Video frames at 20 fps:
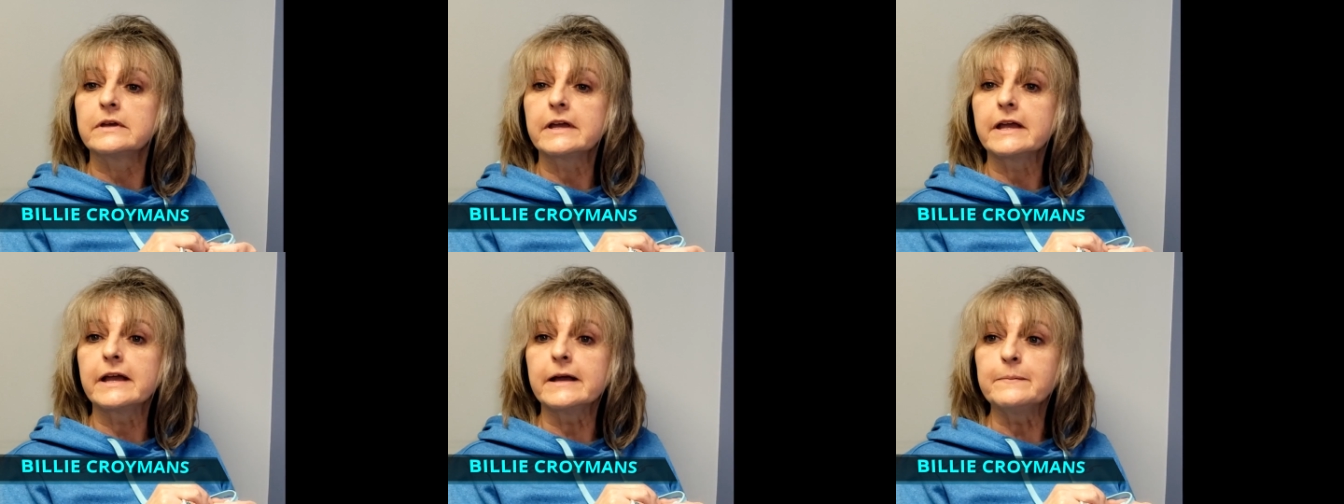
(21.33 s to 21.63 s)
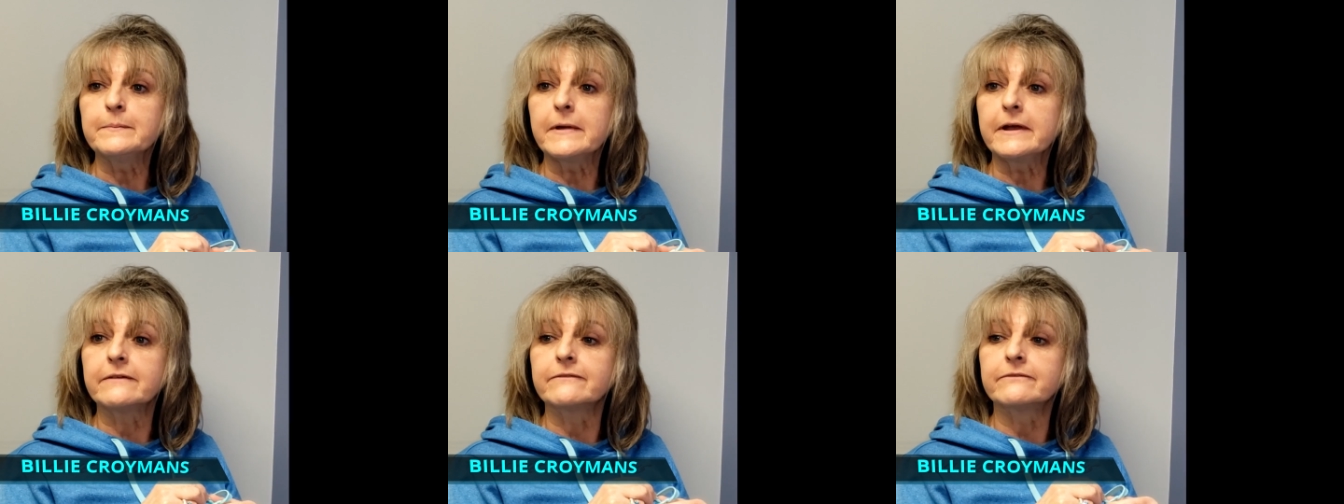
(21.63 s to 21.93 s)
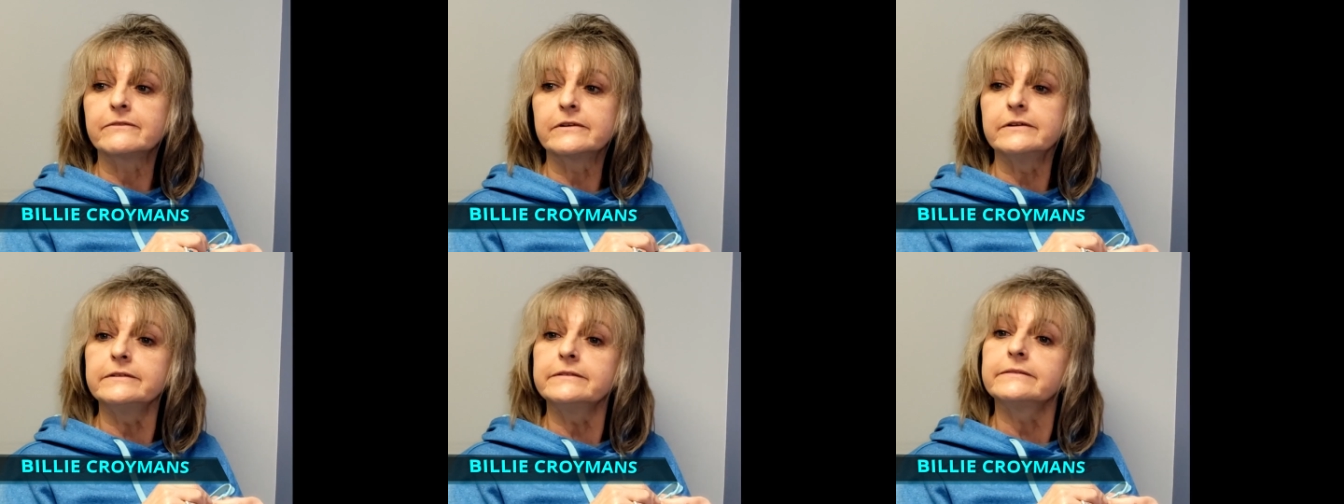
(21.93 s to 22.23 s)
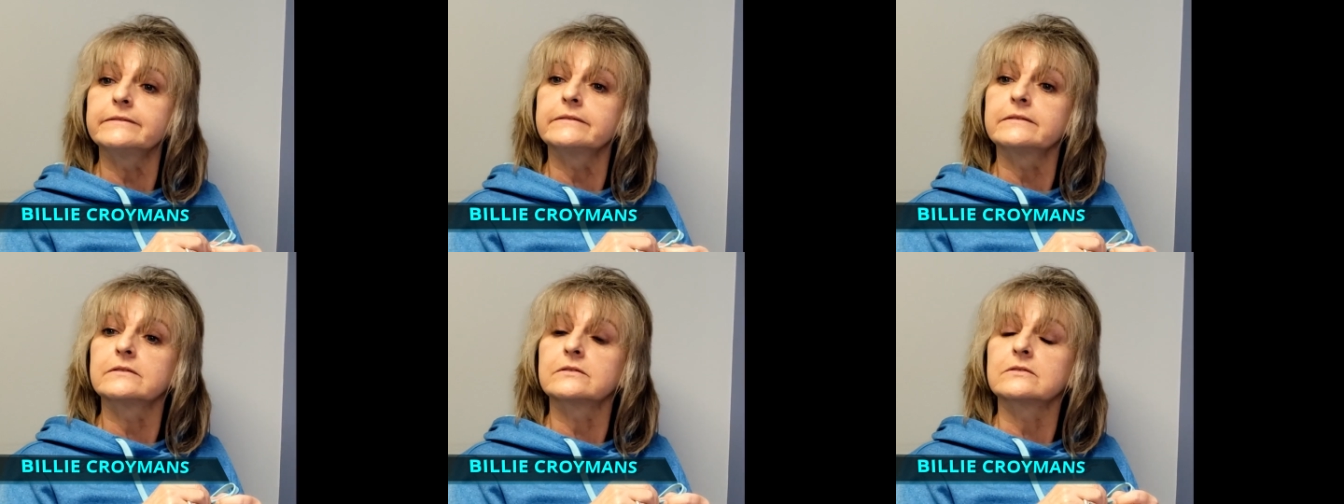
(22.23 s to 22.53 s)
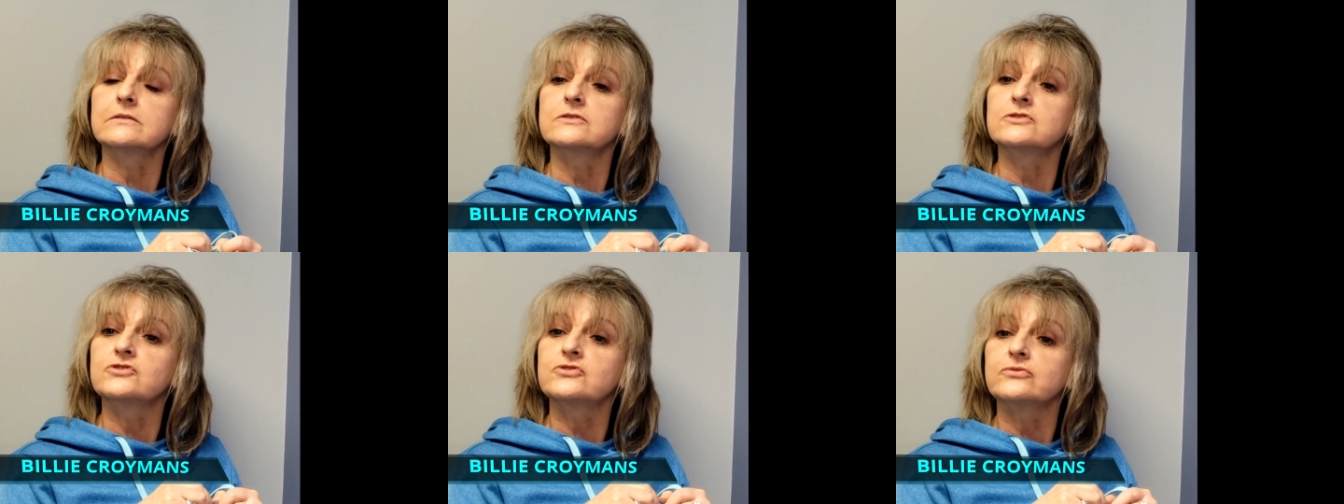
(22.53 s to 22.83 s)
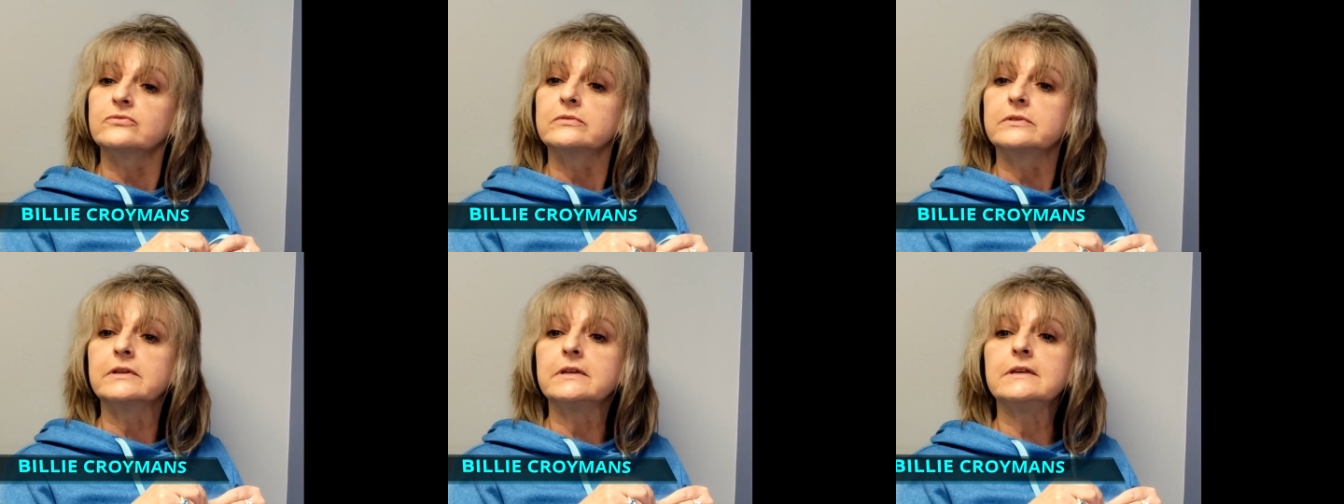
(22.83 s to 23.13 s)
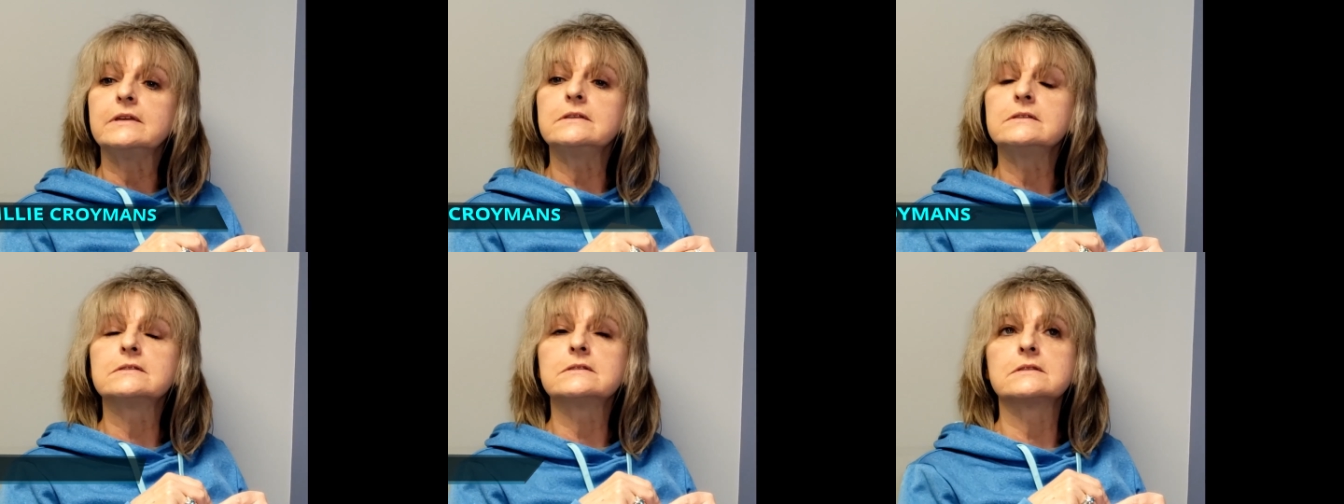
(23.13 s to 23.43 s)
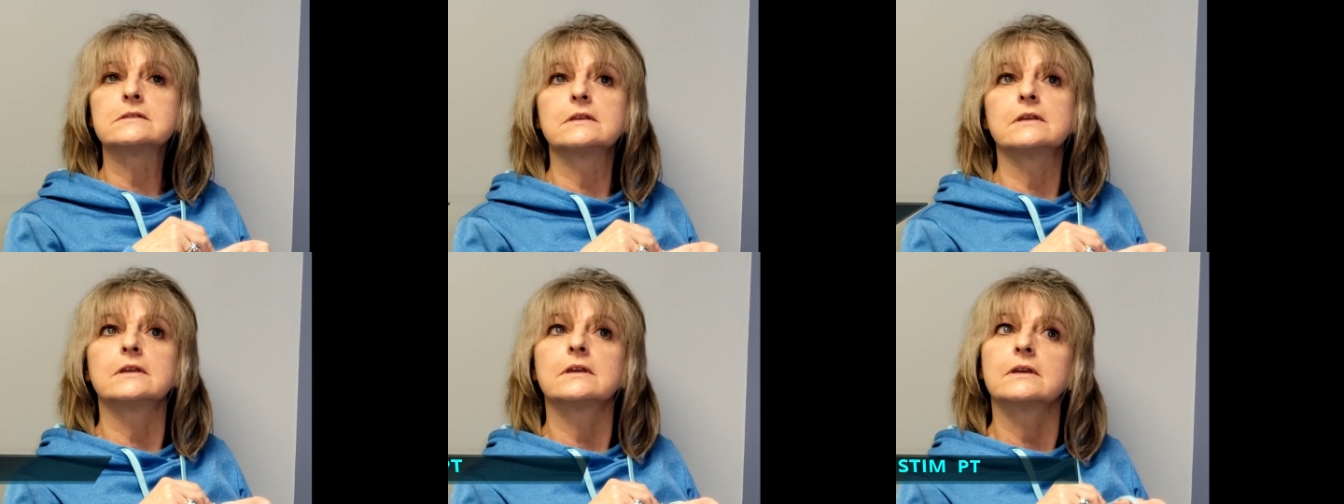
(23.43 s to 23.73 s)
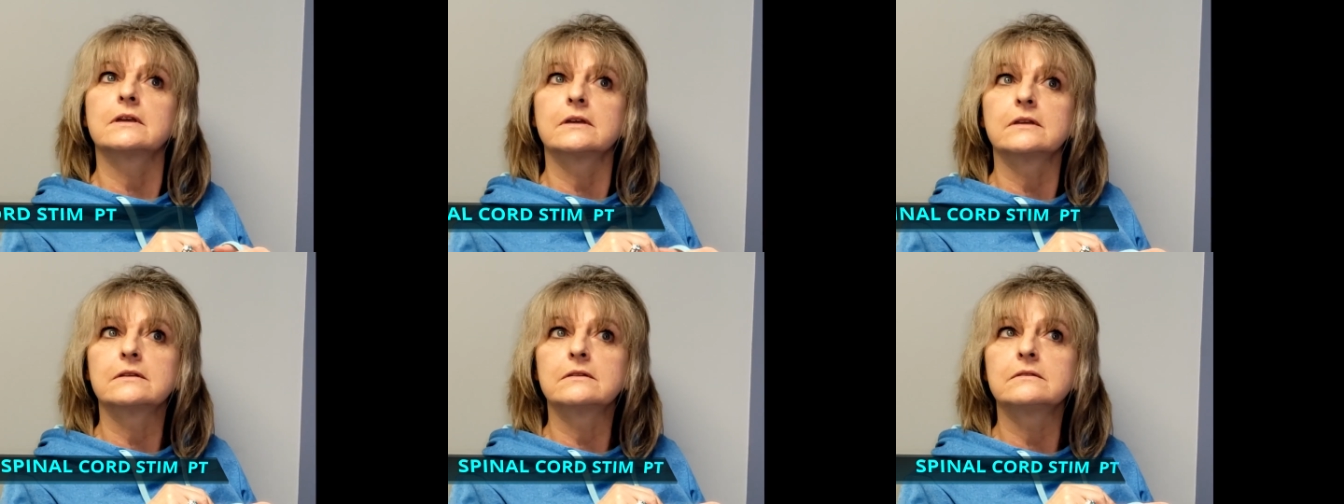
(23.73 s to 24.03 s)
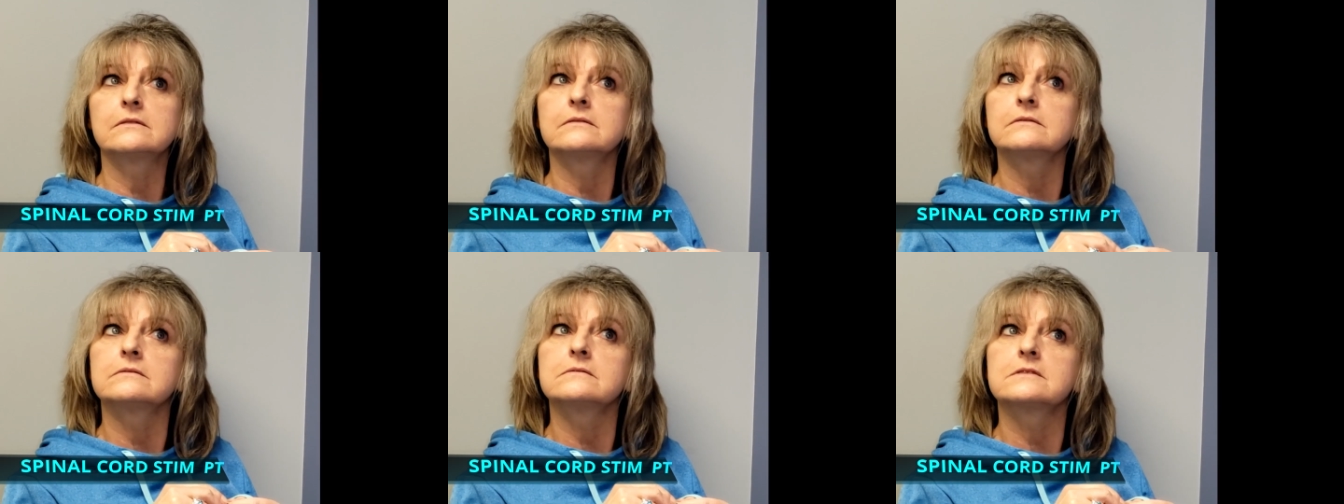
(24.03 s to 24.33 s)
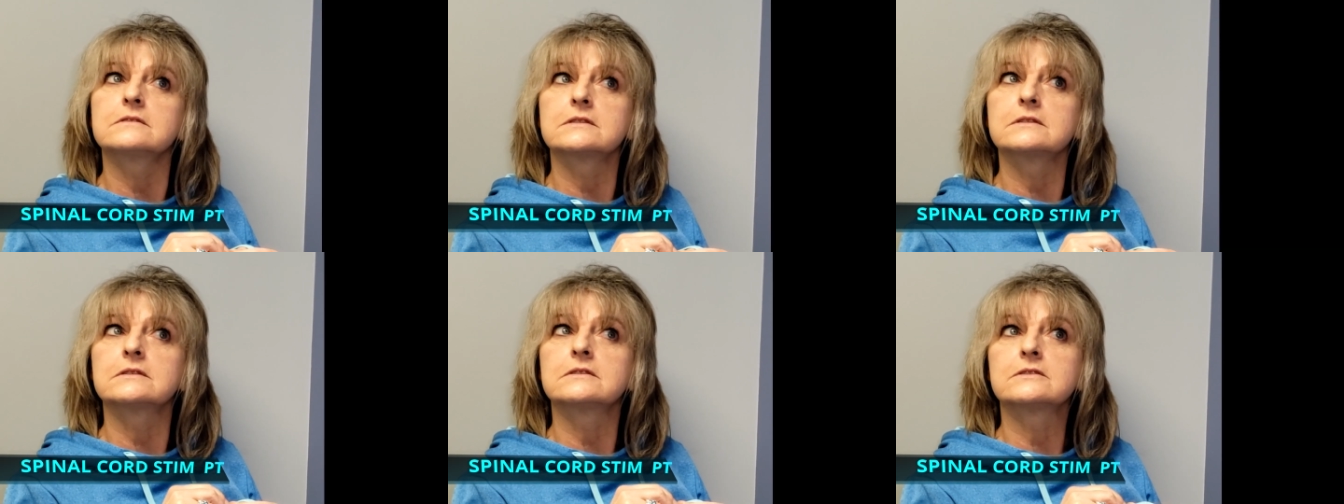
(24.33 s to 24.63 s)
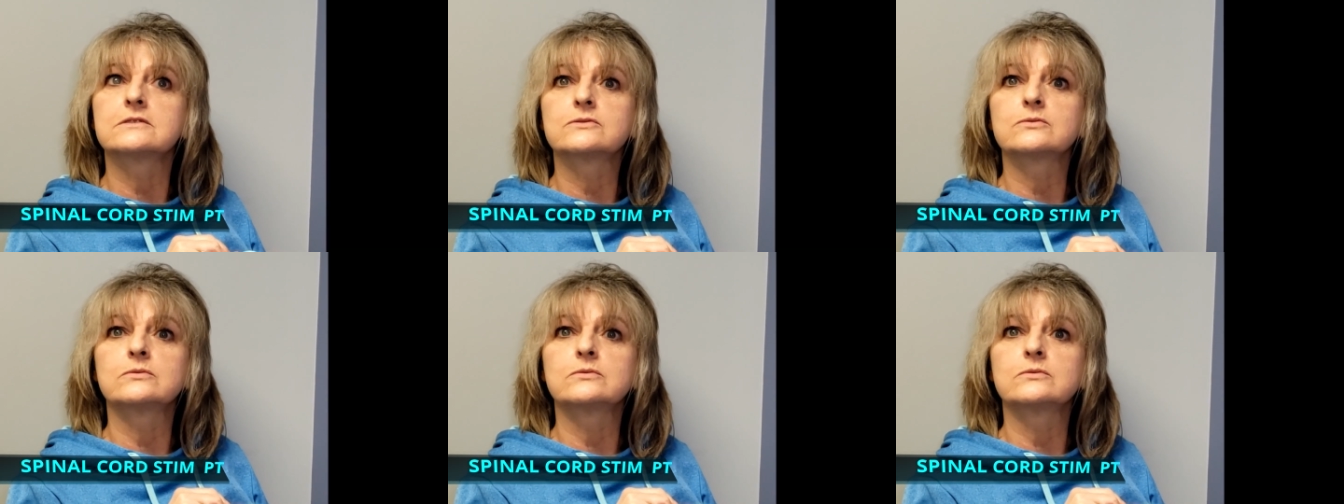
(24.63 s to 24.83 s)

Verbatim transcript: I had my first surgeries and since